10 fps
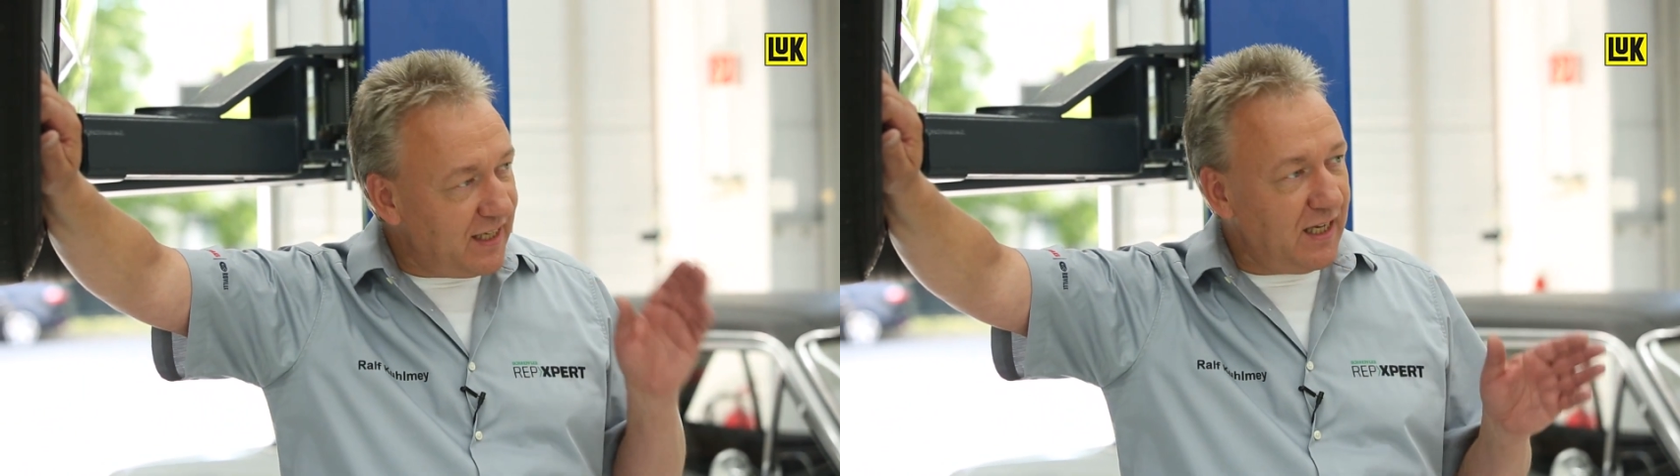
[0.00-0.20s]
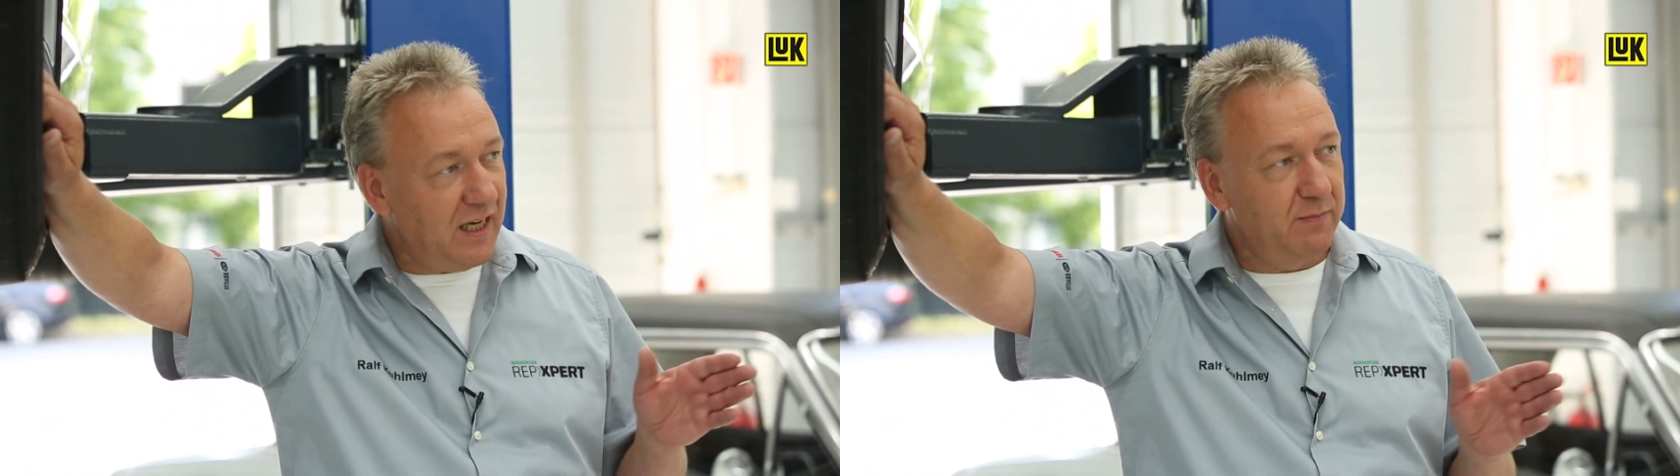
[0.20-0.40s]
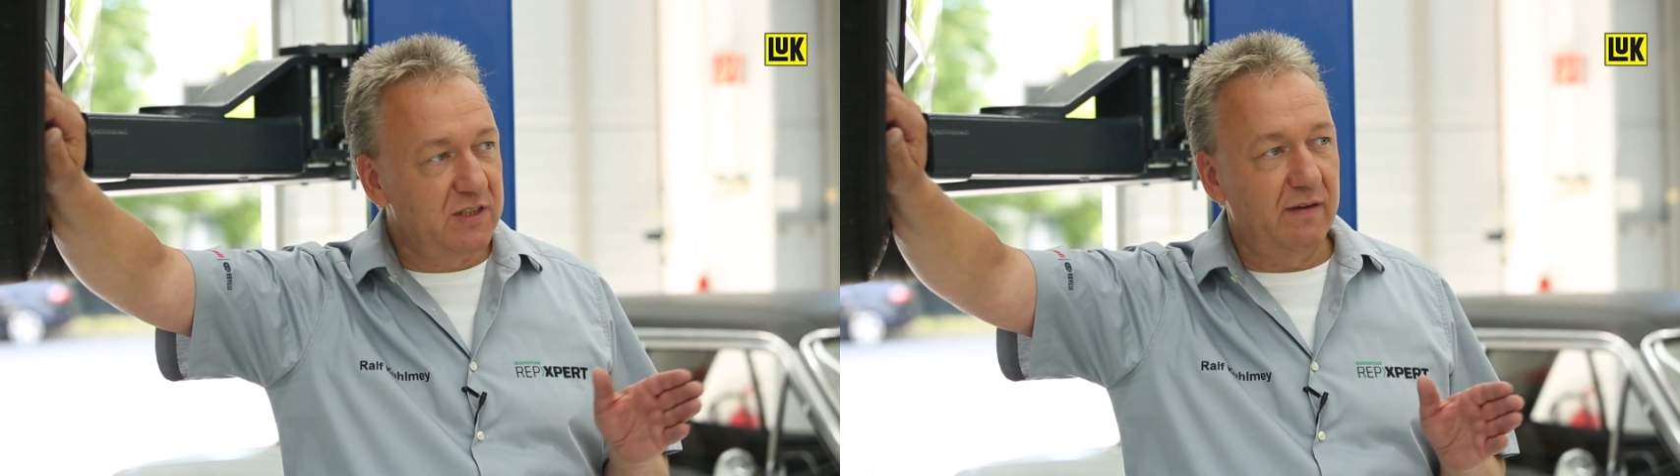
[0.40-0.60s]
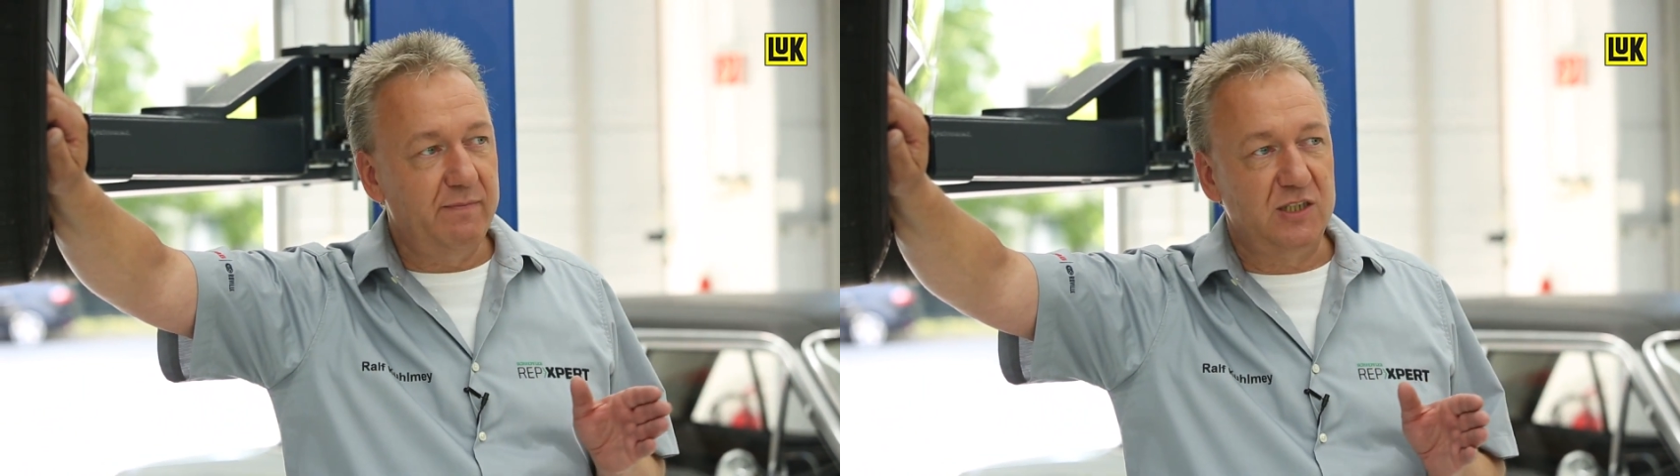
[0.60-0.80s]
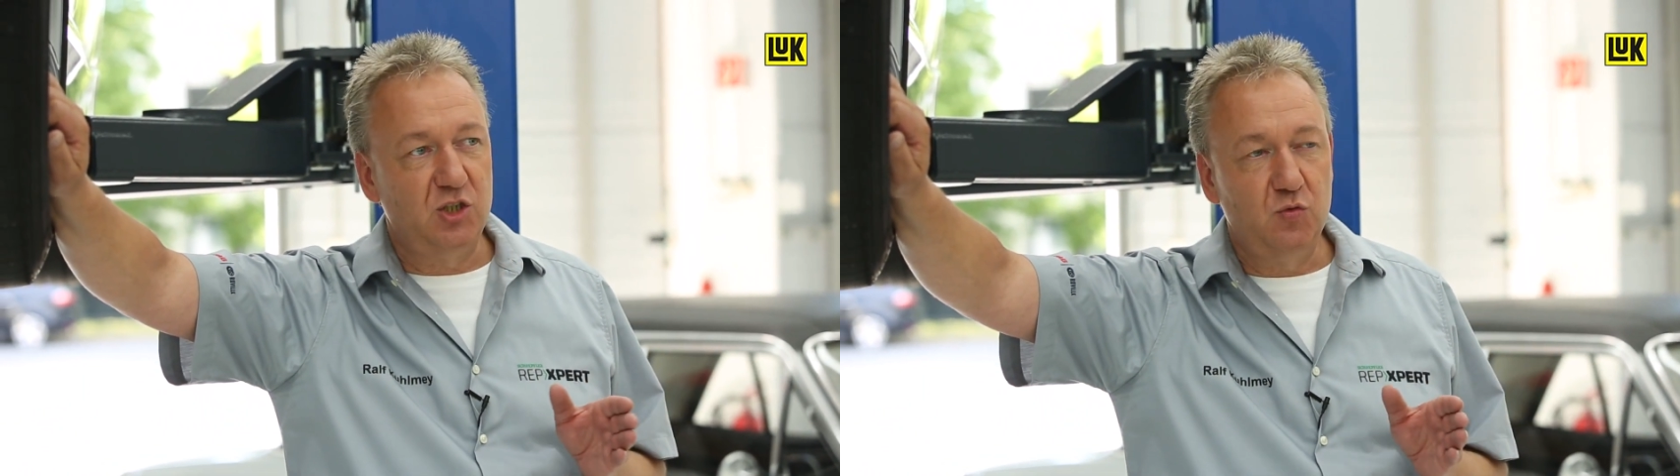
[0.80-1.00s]
which
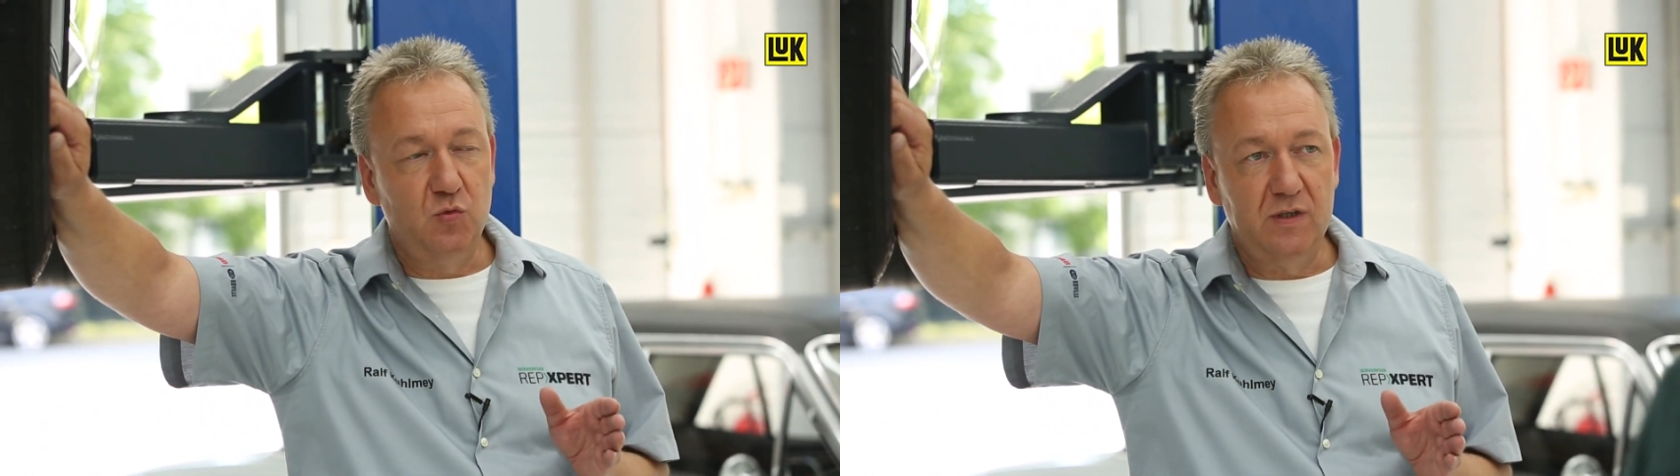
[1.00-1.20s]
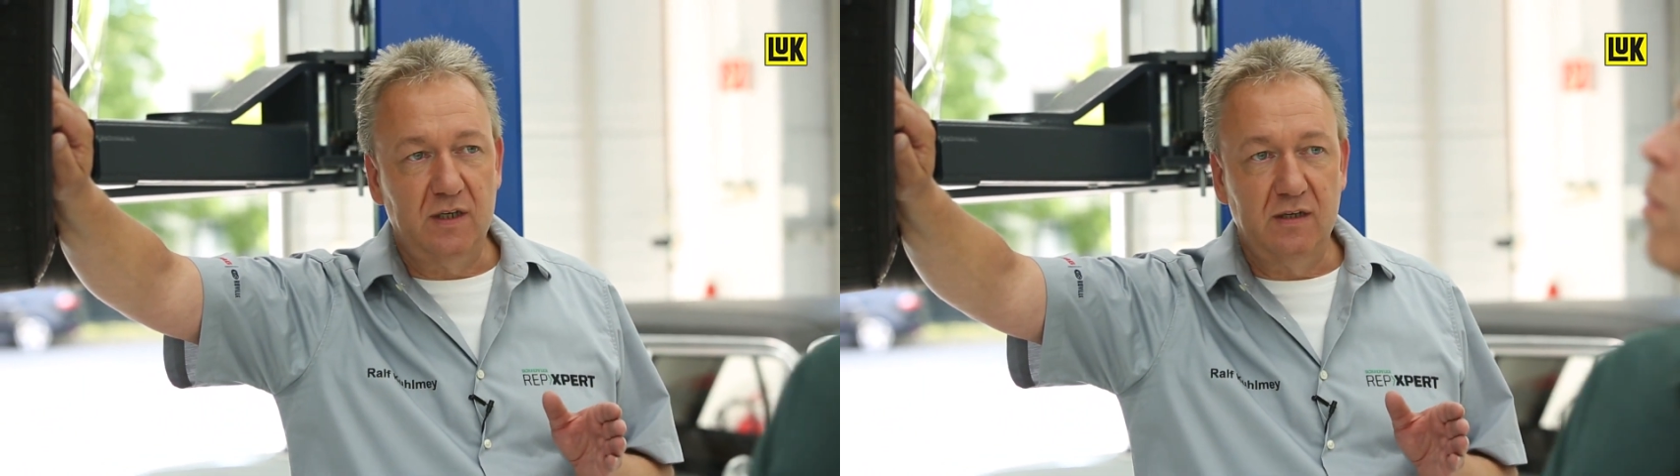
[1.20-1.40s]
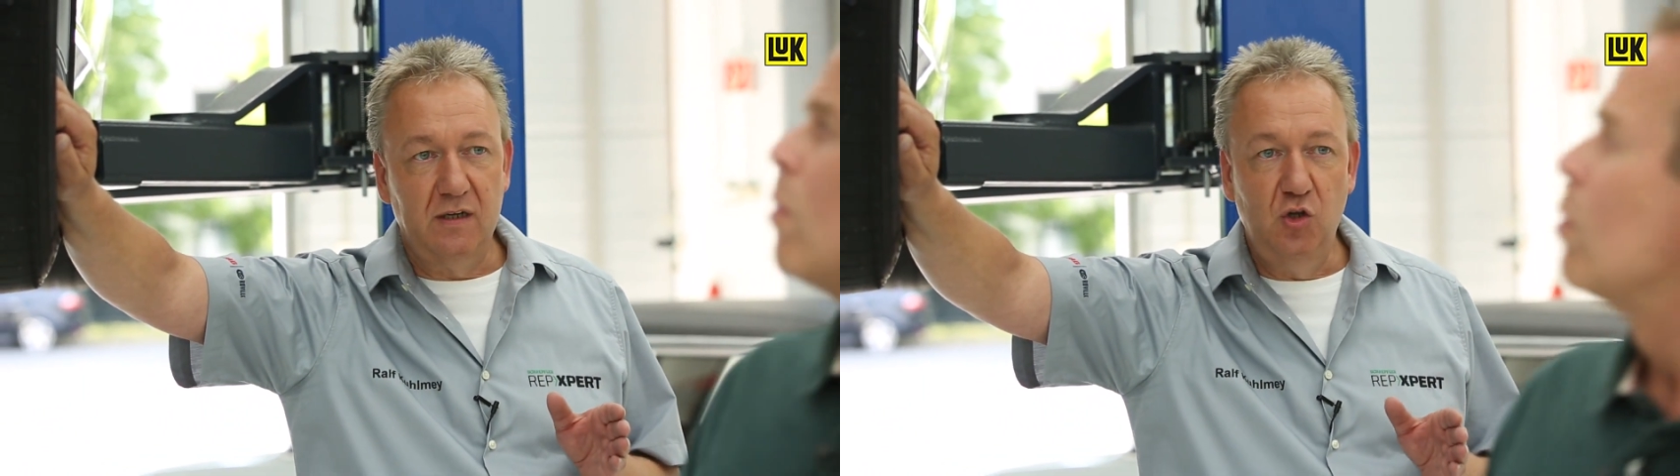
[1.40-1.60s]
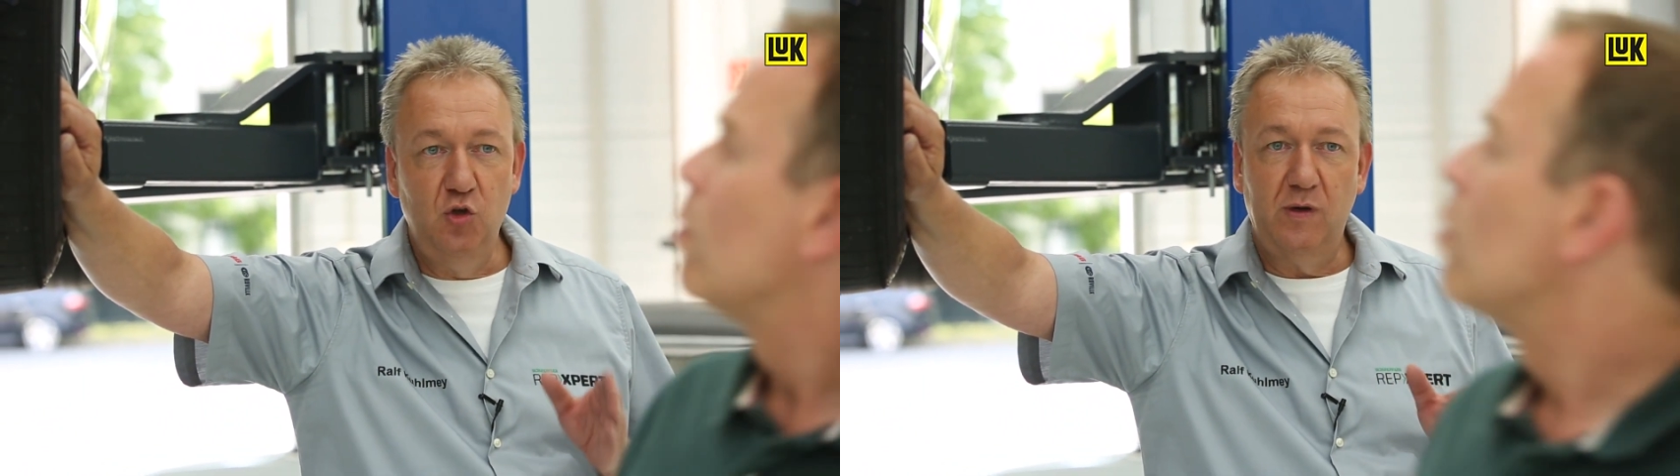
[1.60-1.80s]
components run the risk of